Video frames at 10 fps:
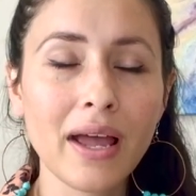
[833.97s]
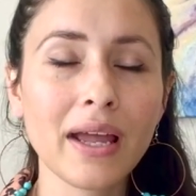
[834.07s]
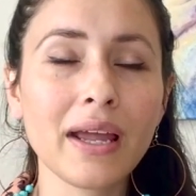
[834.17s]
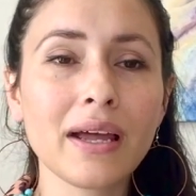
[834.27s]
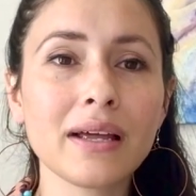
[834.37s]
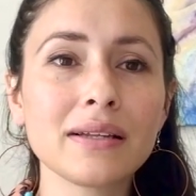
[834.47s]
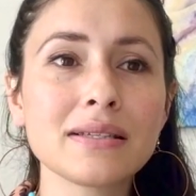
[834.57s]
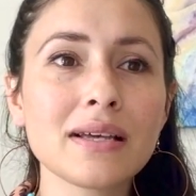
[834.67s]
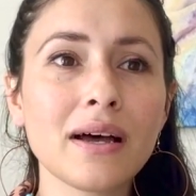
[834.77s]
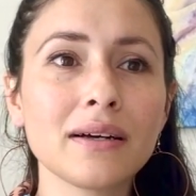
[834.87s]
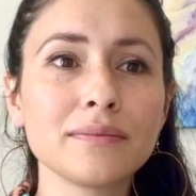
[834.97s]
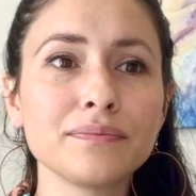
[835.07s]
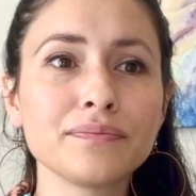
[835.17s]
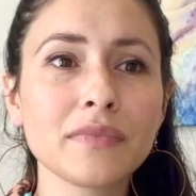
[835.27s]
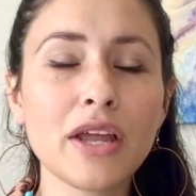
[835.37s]
And
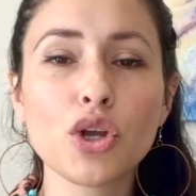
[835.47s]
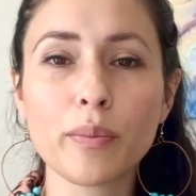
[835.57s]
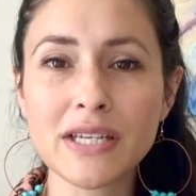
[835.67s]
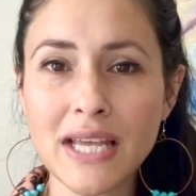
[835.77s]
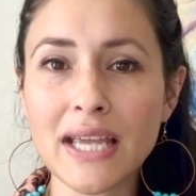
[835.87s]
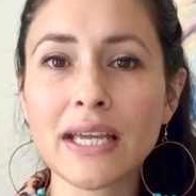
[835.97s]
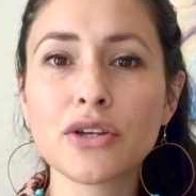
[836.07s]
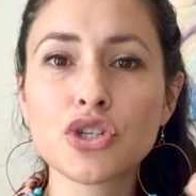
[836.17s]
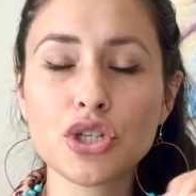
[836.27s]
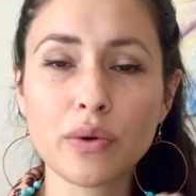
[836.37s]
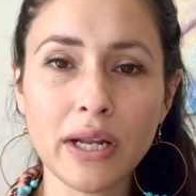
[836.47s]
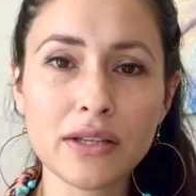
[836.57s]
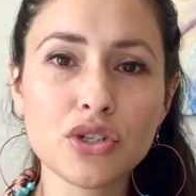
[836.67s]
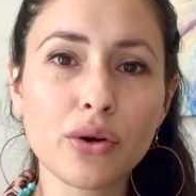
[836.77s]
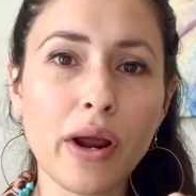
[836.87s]
you'll be taken to an
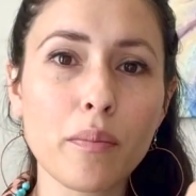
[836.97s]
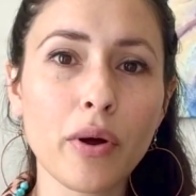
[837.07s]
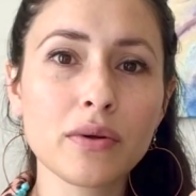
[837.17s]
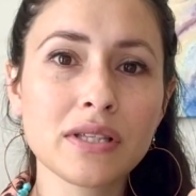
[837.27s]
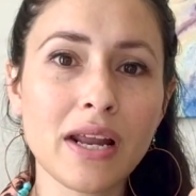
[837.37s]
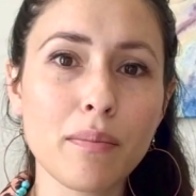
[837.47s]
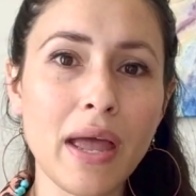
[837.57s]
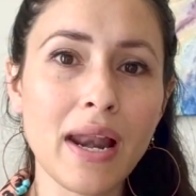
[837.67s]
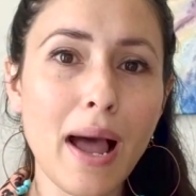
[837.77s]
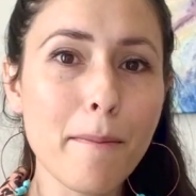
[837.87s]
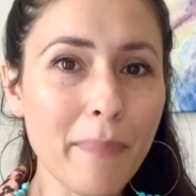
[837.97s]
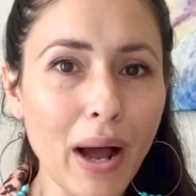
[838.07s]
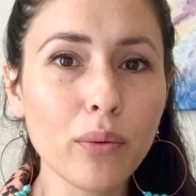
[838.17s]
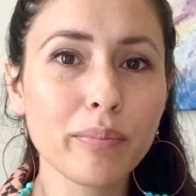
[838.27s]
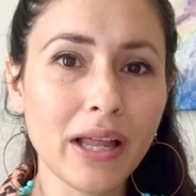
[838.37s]
Instagram post that I made
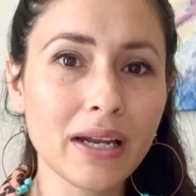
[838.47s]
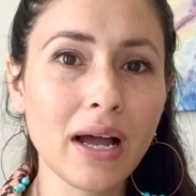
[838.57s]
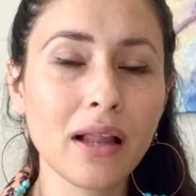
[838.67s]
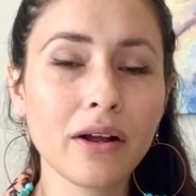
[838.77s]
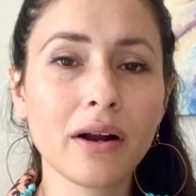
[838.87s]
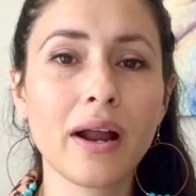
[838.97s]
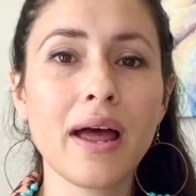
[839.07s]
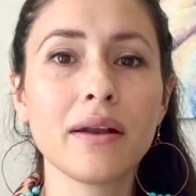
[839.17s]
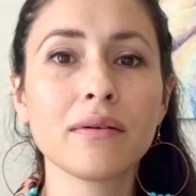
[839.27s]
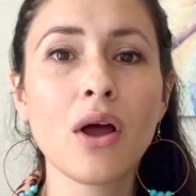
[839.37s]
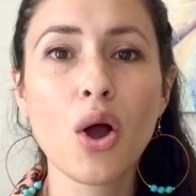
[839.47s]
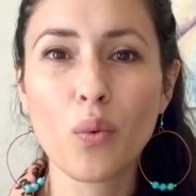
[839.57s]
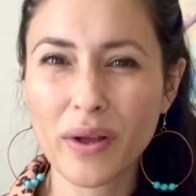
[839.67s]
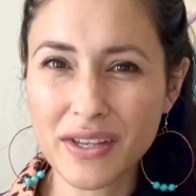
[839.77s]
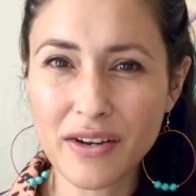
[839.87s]
about blood color and
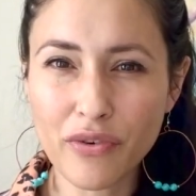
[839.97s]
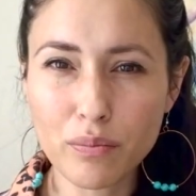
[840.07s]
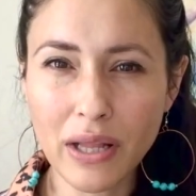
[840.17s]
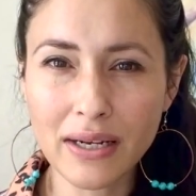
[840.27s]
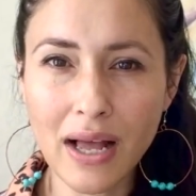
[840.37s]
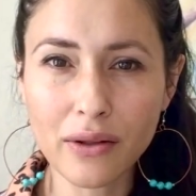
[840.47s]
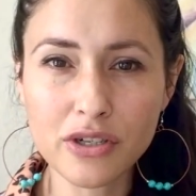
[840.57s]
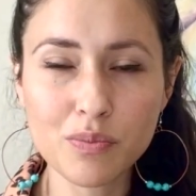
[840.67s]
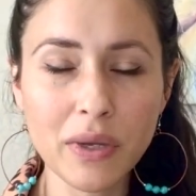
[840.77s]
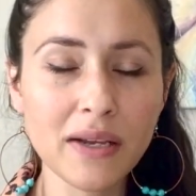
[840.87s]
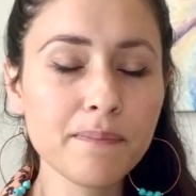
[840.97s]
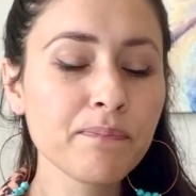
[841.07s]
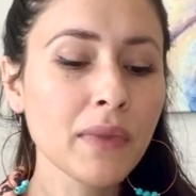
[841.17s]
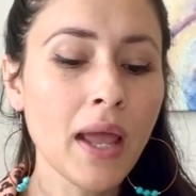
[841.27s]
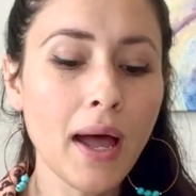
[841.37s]
what the different blood colors mean.